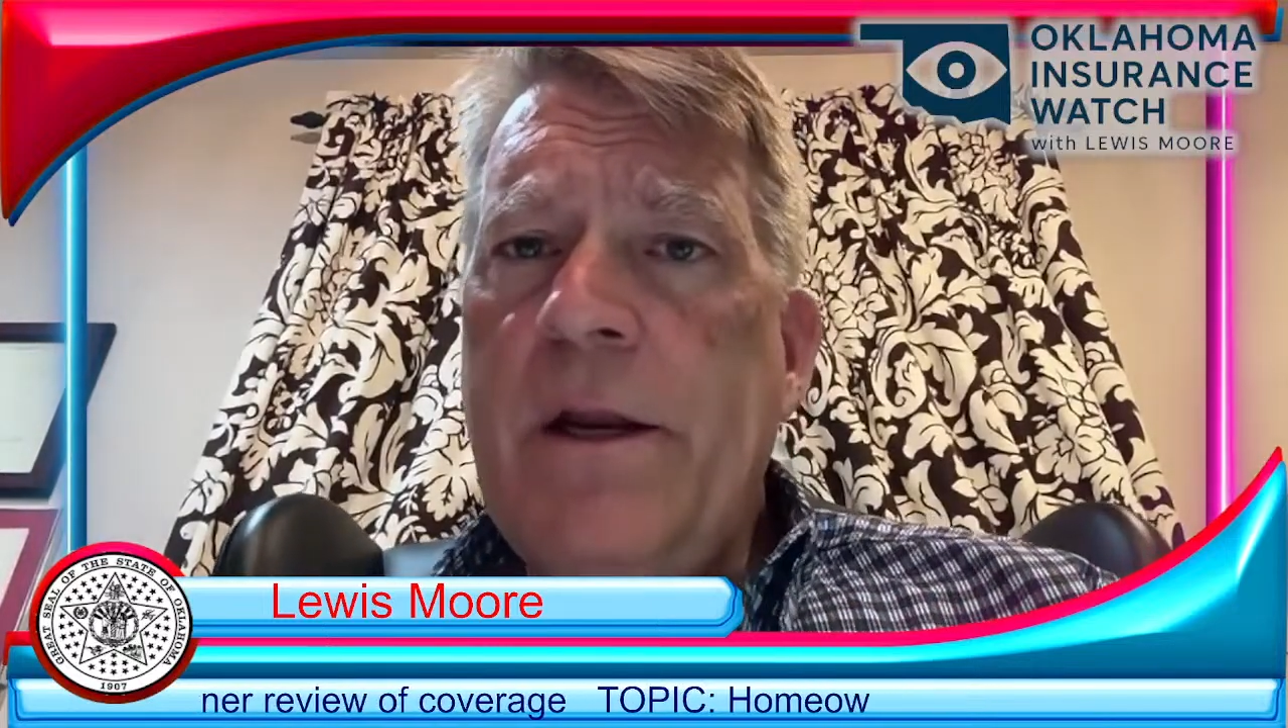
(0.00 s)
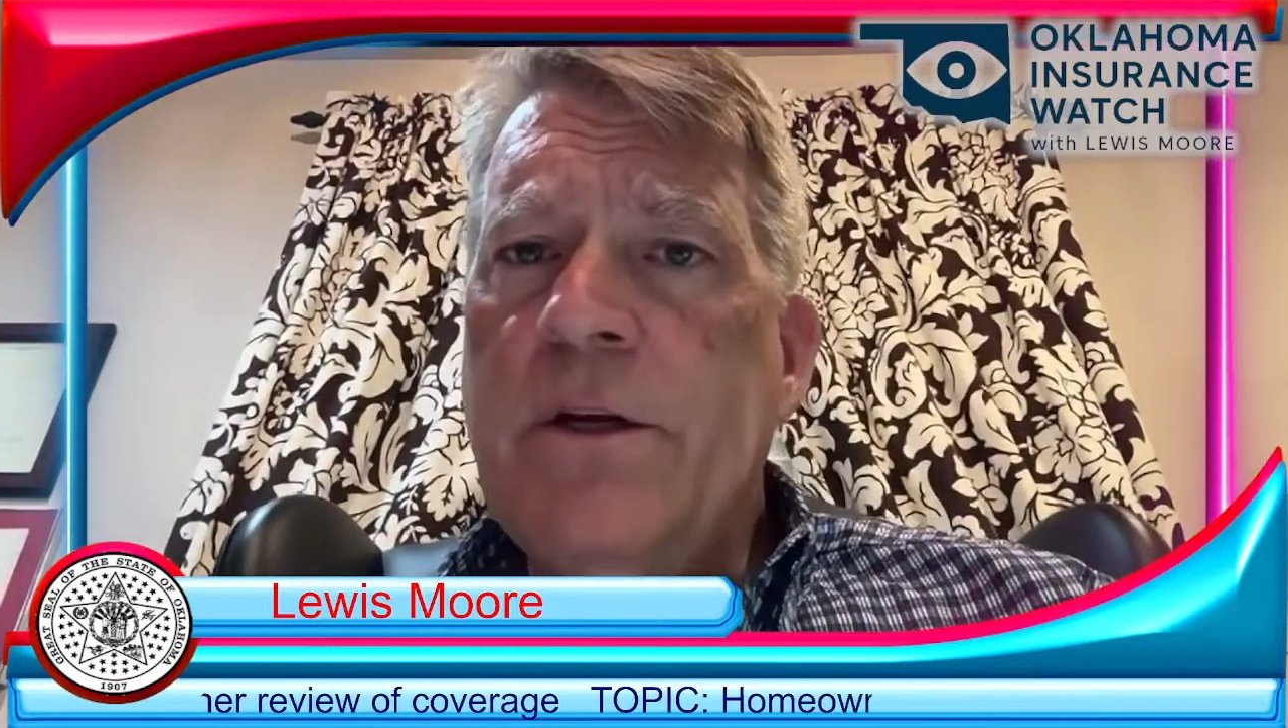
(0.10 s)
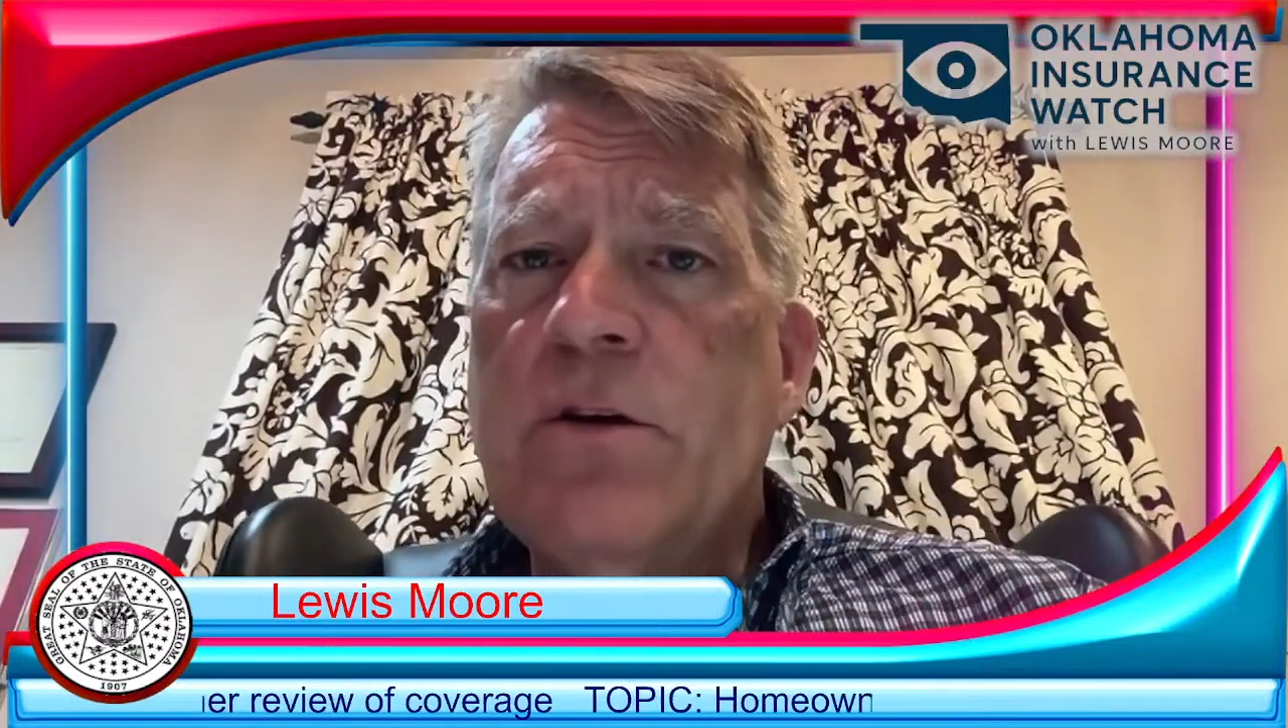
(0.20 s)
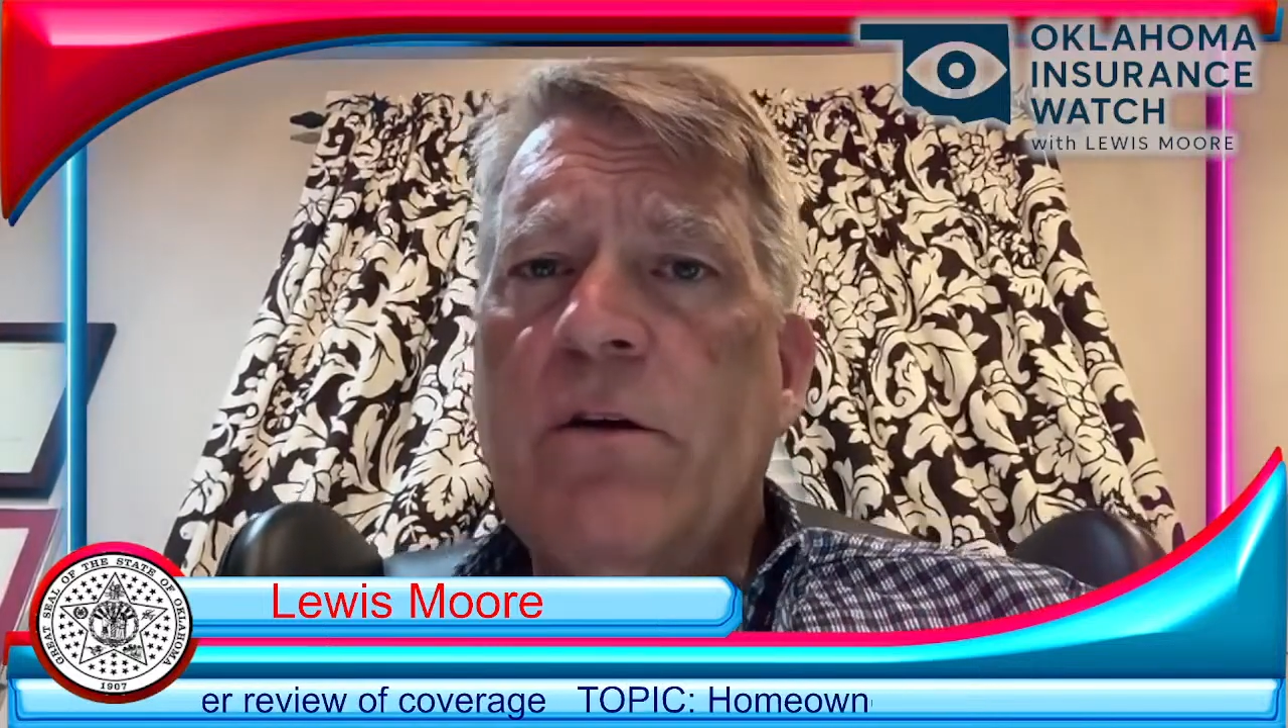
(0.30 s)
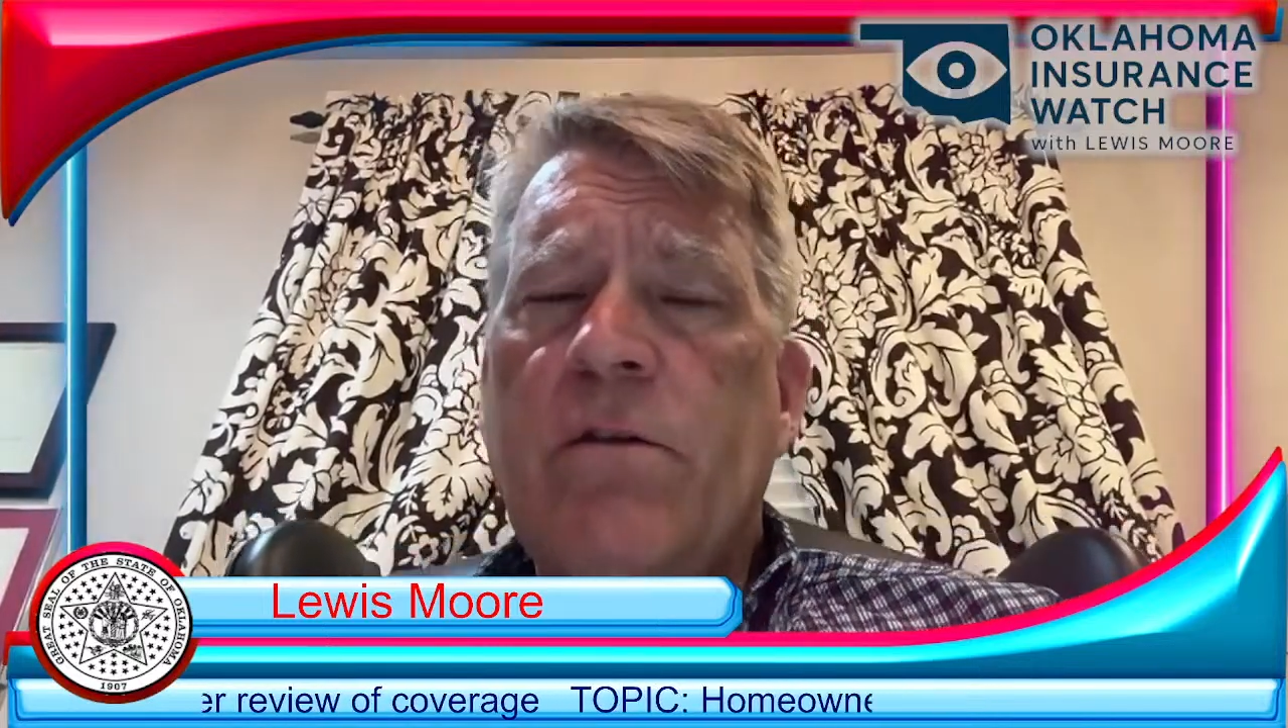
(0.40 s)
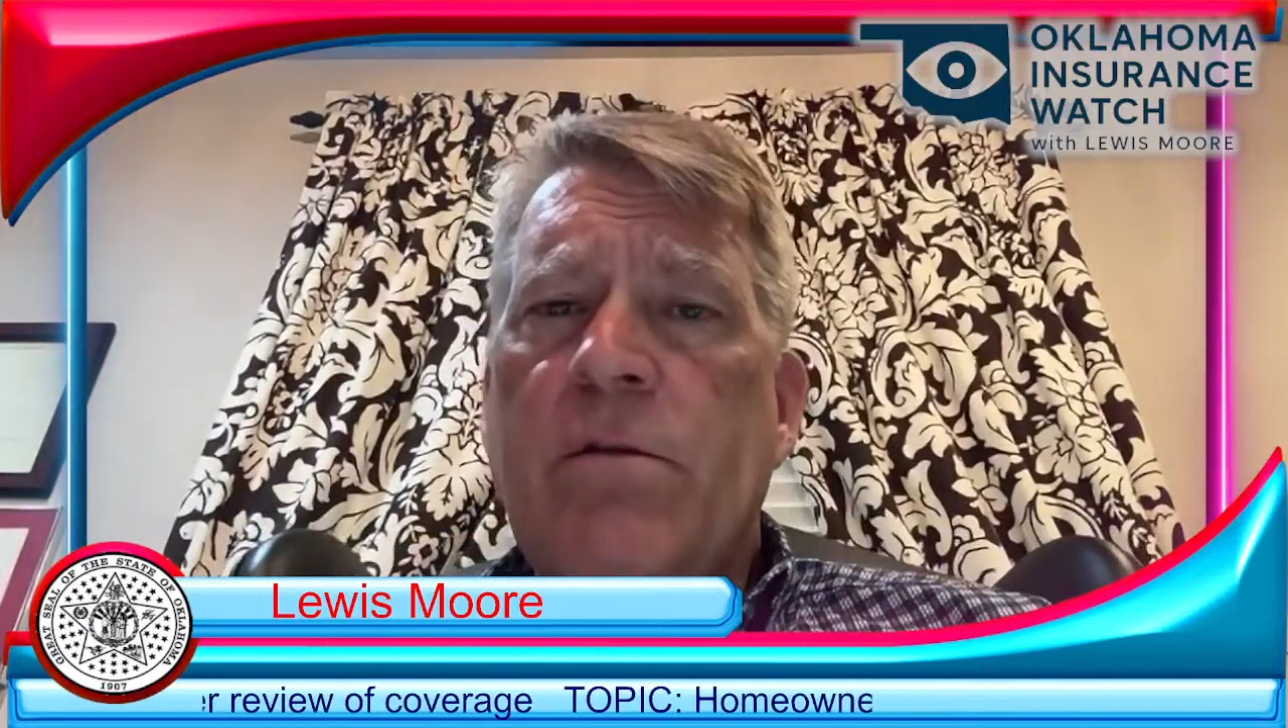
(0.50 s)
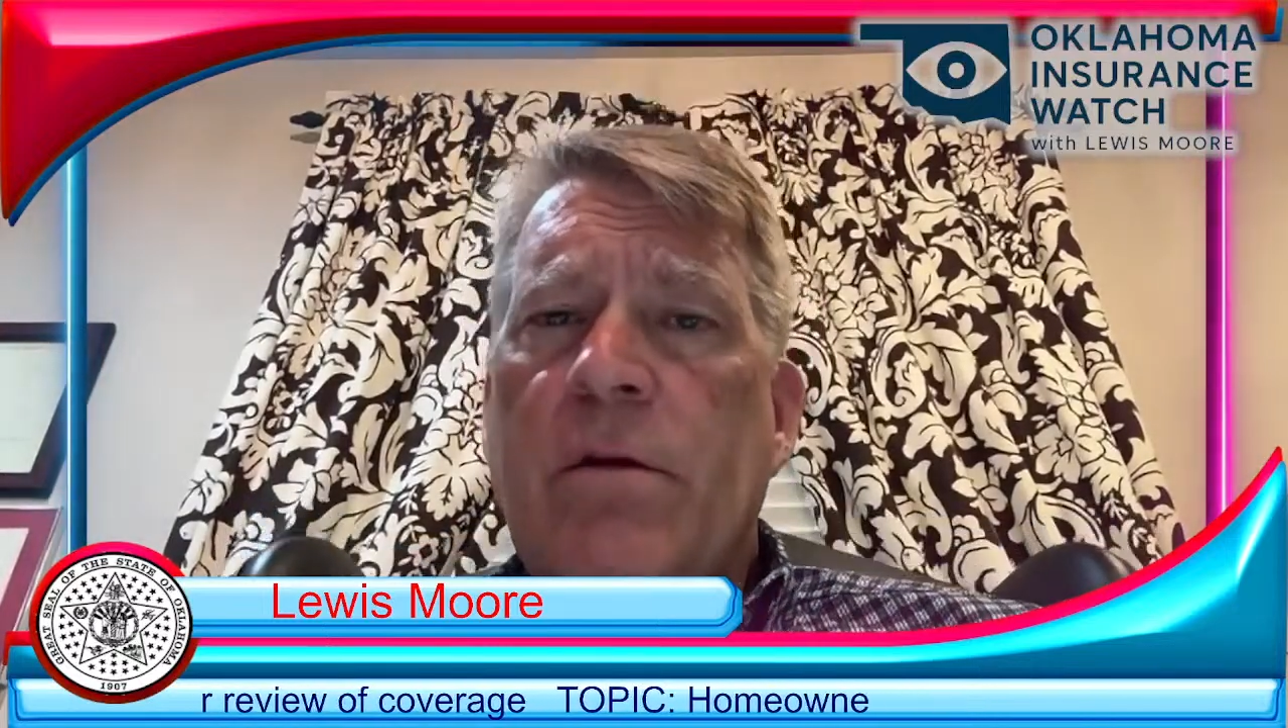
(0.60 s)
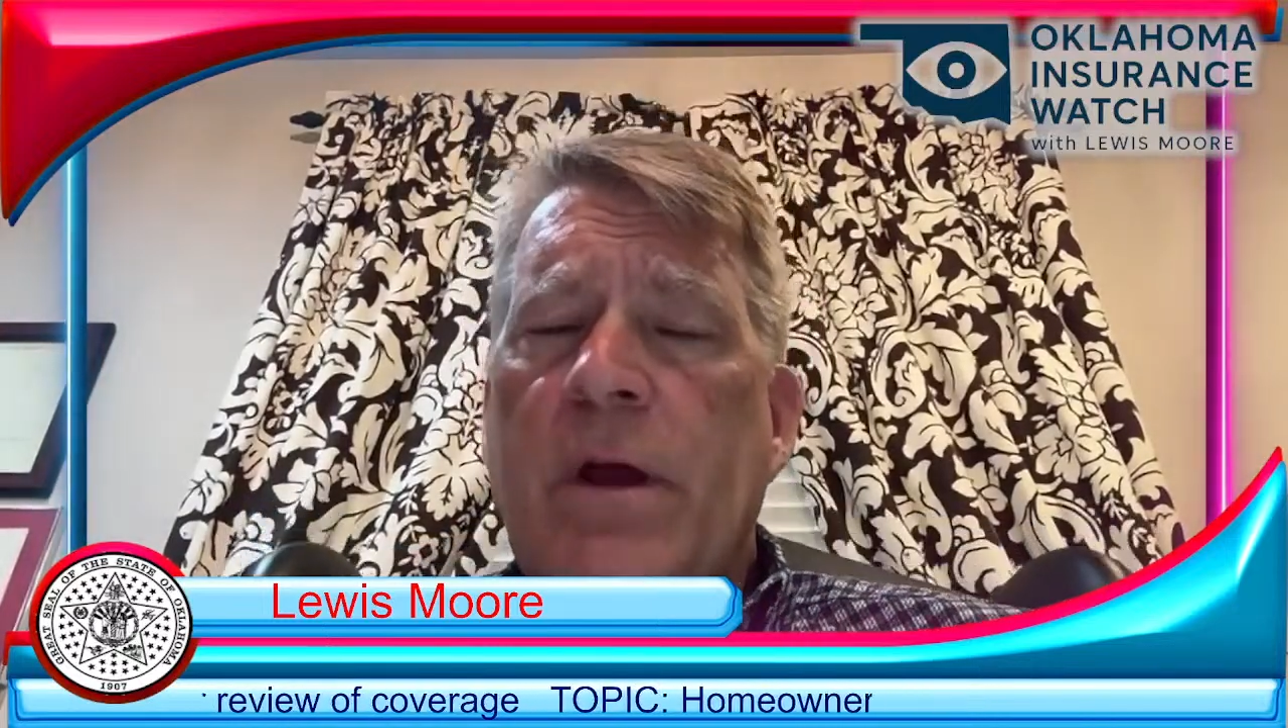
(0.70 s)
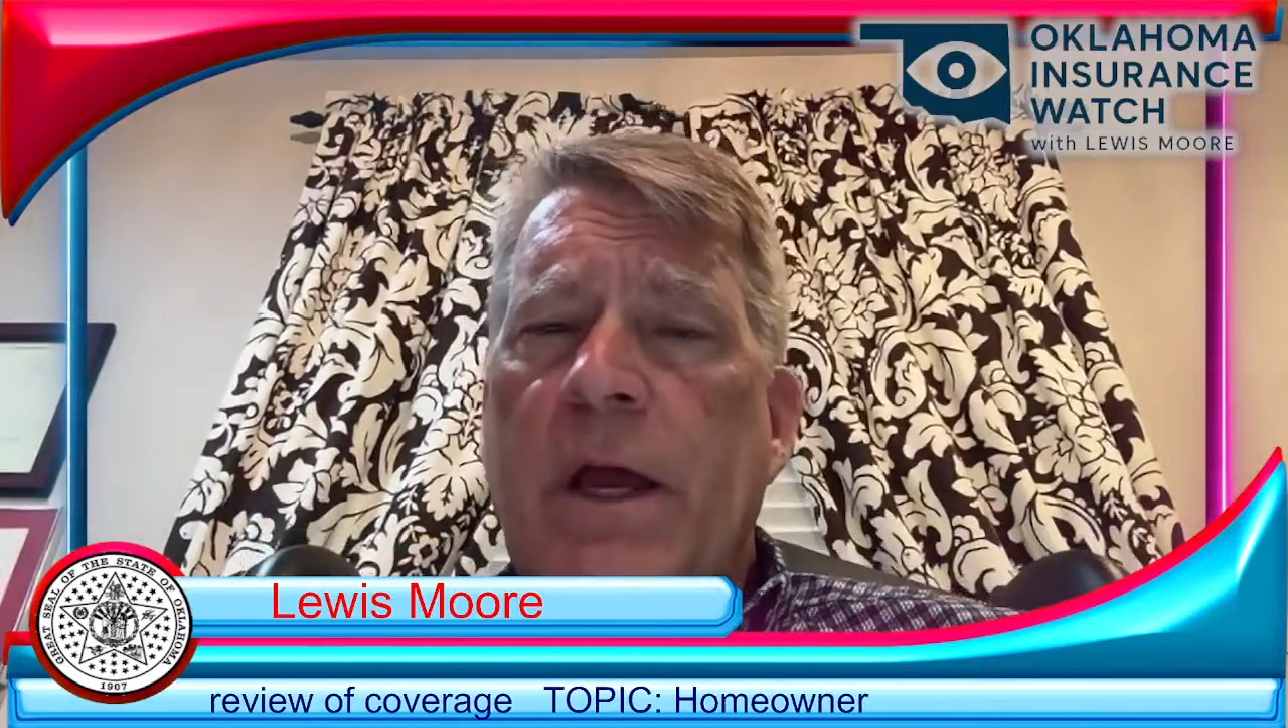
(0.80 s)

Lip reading: insurance